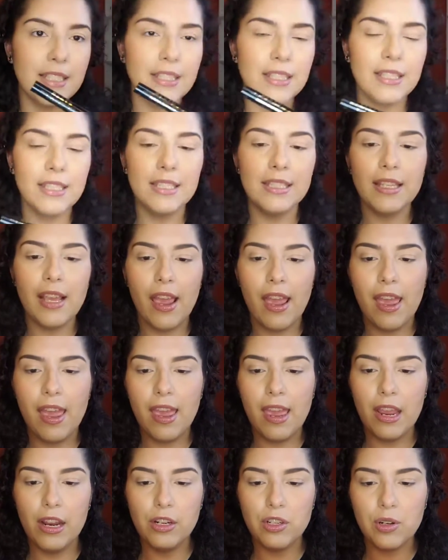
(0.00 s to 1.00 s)
this is
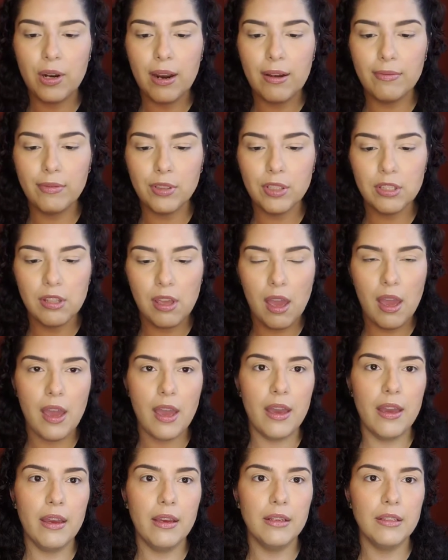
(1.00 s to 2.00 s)
a travel
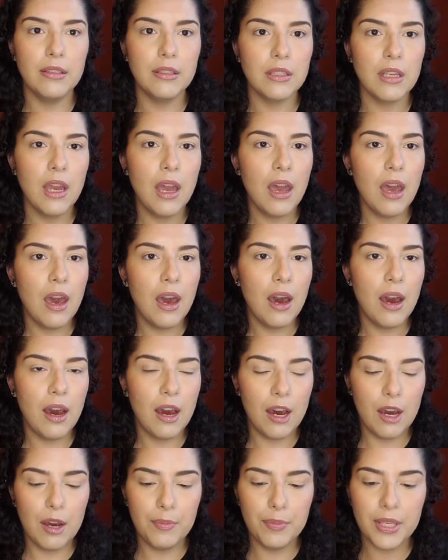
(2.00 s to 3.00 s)
size
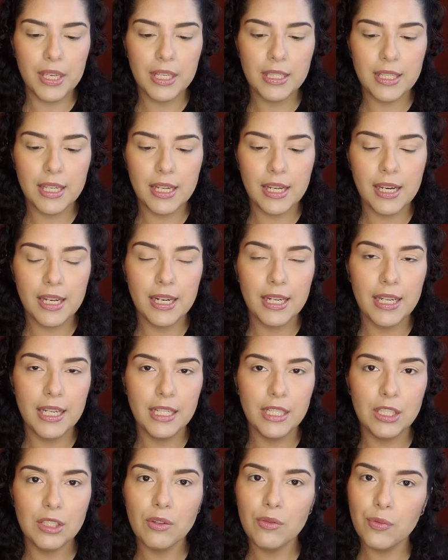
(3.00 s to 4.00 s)
because I got it
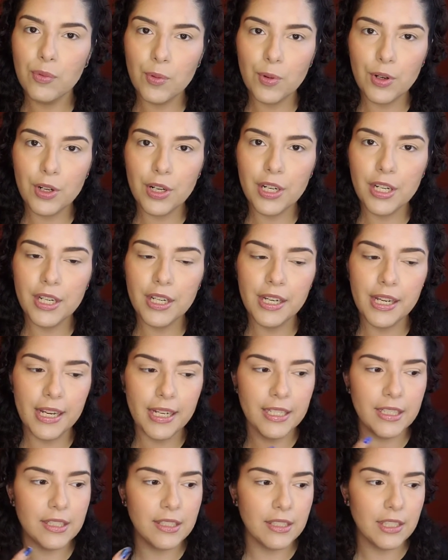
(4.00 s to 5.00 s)
at Sephora
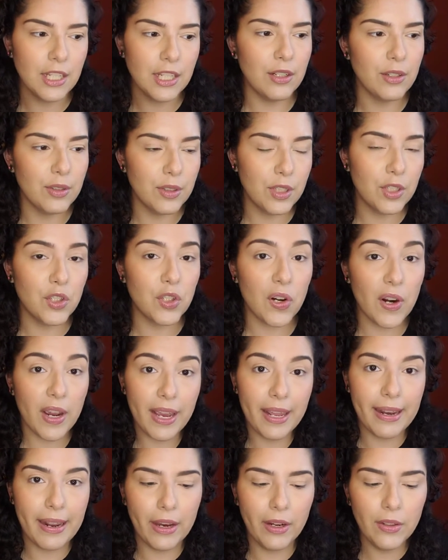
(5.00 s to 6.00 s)
as, you know, to
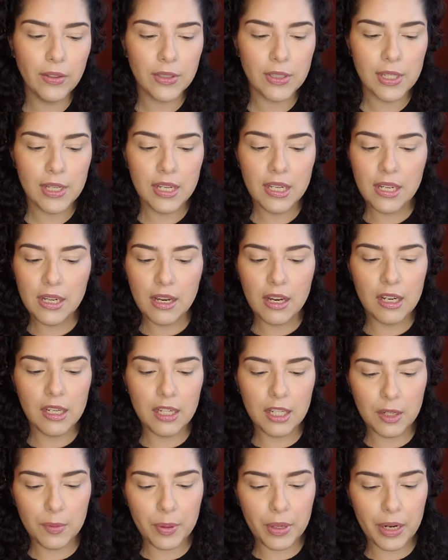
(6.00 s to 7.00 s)
try it out.
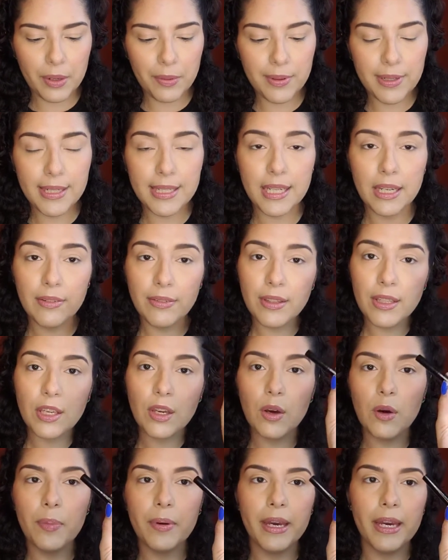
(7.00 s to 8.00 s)
But I would definitely
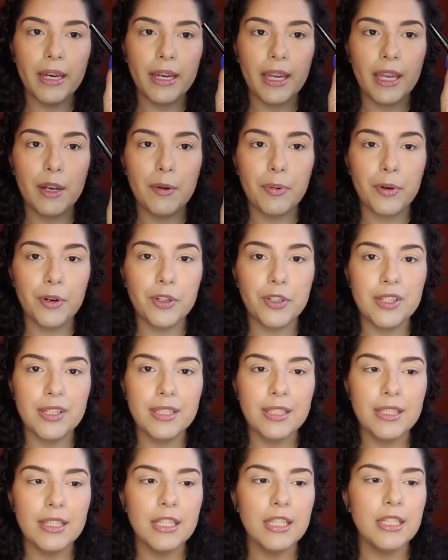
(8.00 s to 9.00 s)
go back and
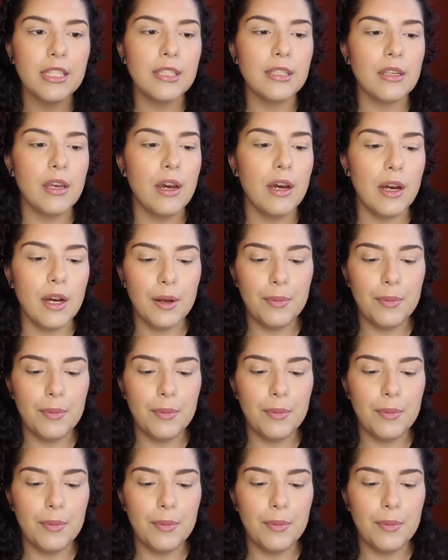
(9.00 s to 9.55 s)
purchase this.